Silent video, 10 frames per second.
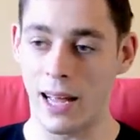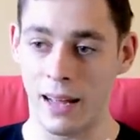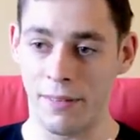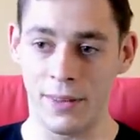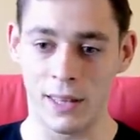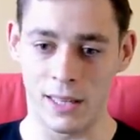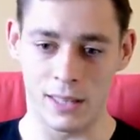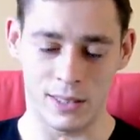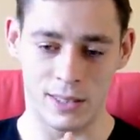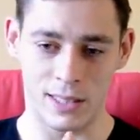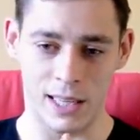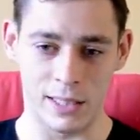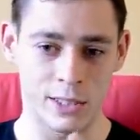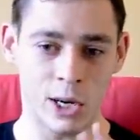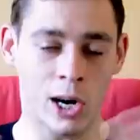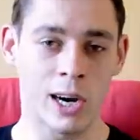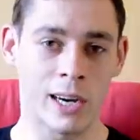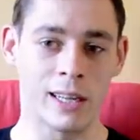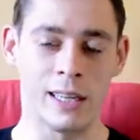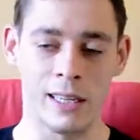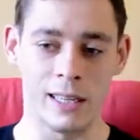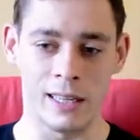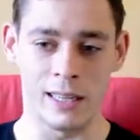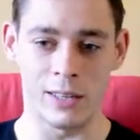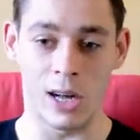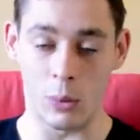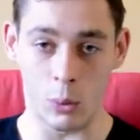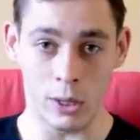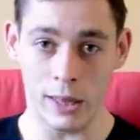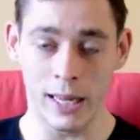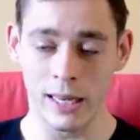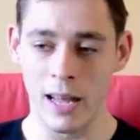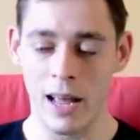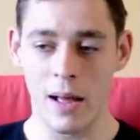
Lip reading: I feel it's entirely not worth it,